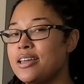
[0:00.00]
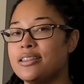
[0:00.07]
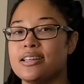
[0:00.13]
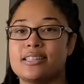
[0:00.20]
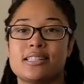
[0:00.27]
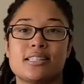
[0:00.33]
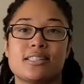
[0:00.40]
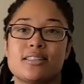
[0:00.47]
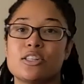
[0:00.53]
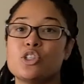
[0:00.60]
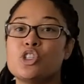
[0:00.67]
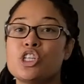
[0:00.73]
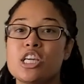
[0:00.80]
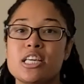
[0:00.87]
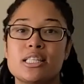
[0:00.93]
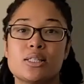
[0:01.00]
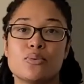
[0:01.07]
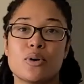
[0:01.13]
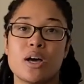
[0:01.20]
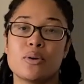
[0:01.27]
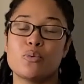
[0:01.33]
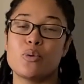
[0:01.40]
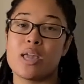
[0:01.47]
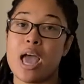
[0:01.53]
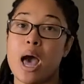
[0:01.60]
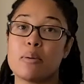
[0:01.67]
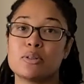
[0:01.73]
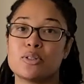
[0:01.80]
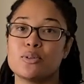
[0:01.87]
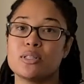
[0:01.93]
This is the cheese one. We
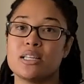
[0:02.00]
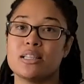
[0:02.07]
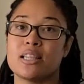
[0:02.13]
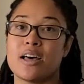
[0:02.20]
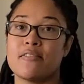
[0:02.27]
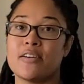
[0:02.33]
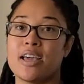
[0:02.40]
absolutely love